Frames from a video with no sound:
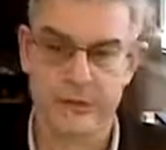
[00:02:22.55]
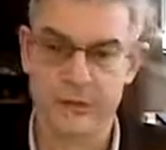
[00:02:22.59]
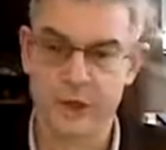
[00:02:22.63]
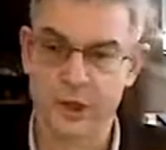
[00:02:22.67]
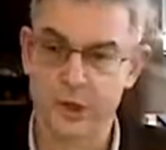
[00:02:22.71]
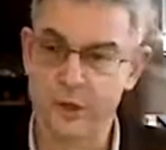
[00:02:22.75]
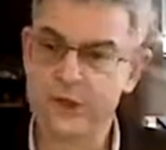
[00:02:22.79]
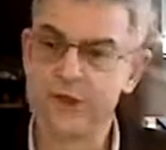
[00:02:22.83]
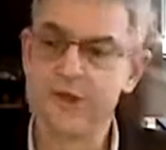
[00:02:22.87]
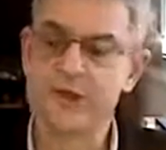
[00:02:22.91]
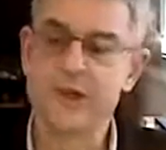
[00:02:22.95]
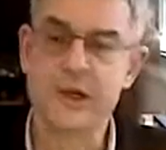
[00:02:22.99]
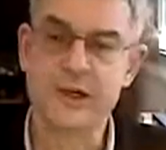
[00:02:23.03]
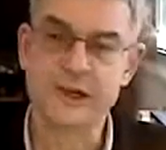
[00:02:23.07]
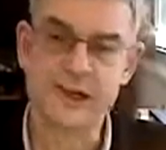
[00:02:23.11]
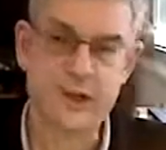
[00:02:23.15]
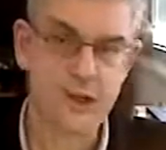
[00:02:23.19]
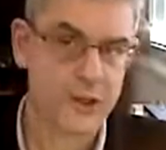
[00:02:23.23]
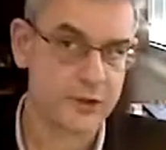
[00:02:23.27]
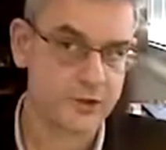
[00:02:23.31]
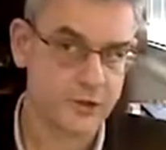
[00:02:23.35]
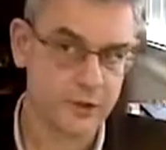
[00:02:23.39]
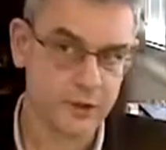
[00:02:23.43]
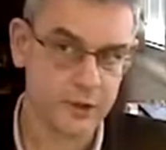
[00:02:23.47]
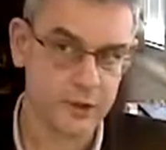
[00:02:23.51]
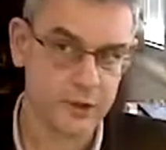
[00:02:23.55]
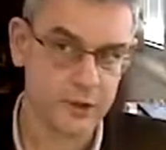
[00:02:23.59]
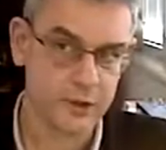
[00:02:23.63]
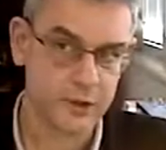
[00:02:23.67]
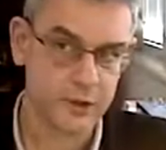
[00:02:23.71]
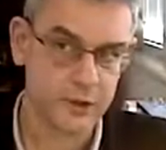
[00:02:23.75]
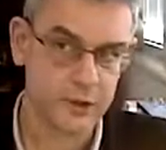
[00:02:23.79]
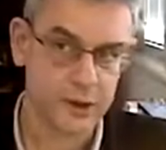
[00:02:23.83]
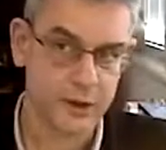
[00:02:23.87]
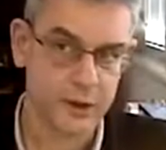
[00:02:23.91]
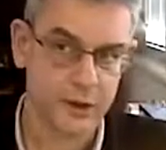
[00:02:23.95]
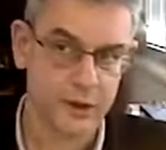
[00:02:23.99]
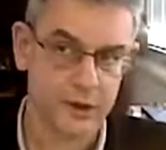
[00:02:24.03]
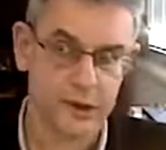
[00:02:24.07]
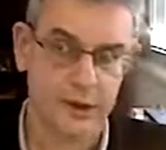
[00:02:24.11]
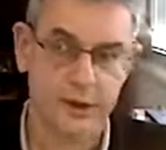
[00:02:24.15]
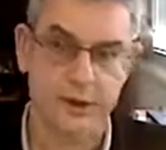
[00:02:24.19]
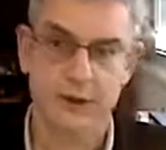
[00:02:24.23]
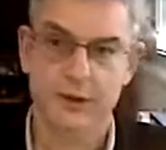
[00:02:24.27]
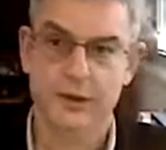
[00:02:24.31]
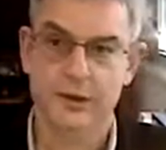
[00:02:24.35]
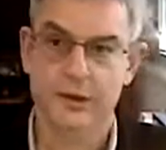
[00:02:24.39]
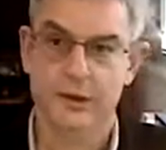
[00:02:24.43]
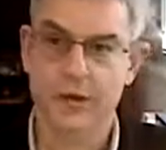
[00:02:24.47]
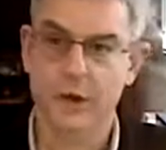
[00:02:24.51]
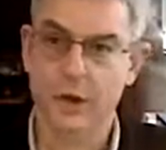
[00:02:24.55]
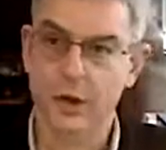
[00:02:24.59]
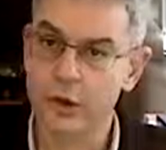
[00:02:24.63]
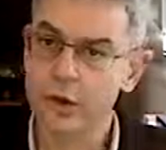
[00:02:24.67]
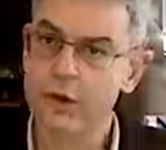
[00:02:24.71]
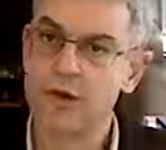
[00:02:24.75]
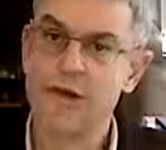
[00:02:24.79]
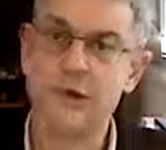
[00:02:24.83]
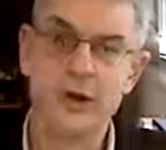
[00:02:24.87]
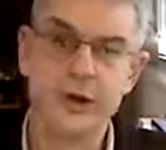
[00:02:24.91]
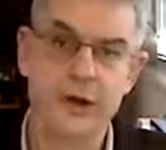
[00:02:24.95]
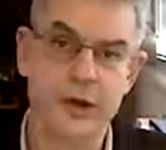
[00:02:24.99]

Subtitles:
Because they are children, cold